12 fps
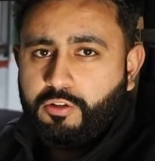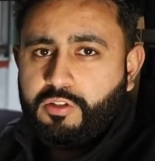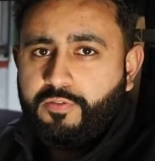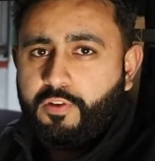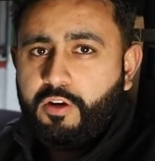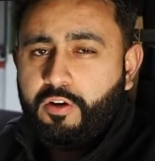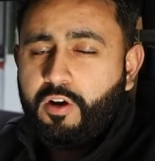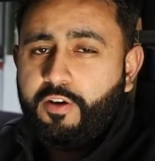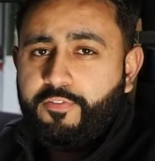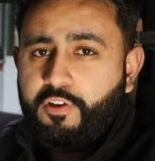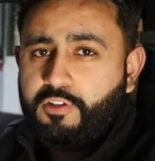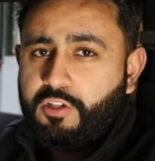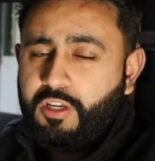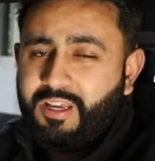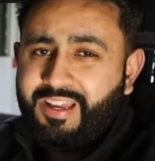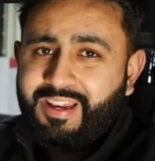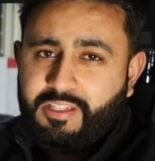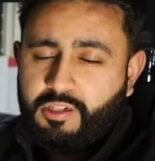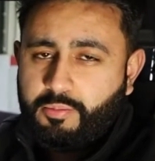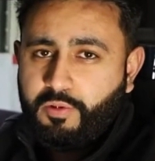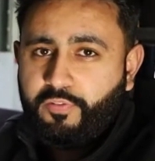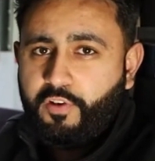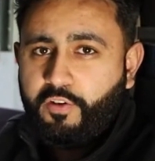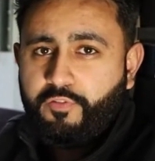so if you own an iPhone you can connect up your
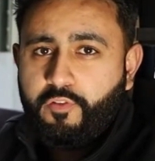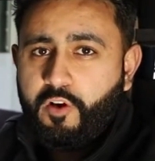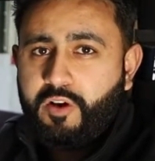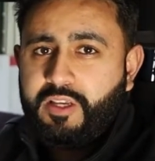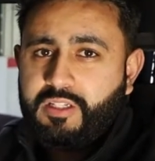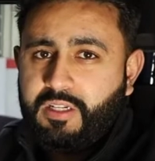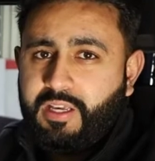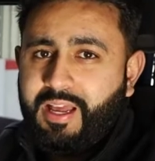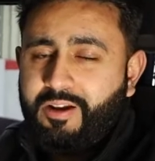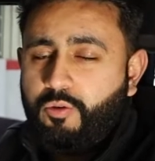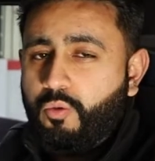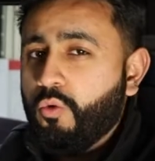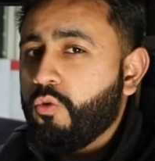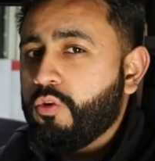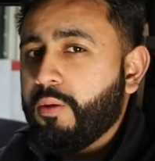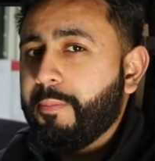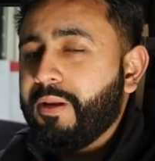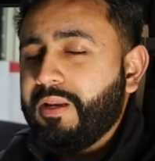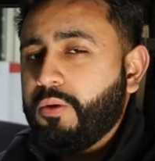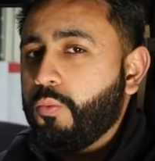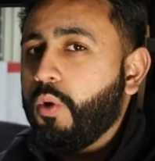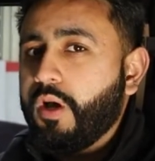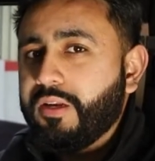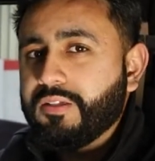phone very easily and all completely
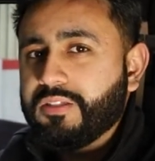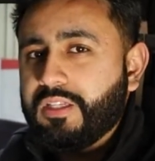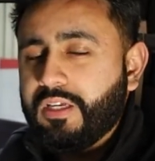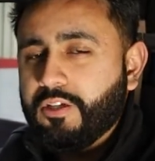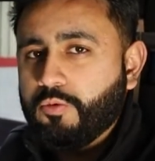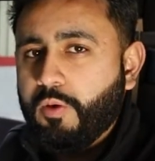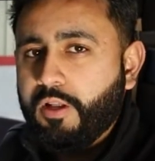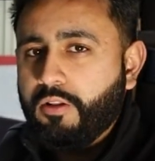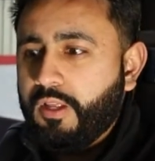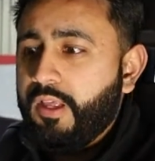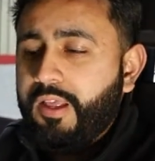wirelessly as well,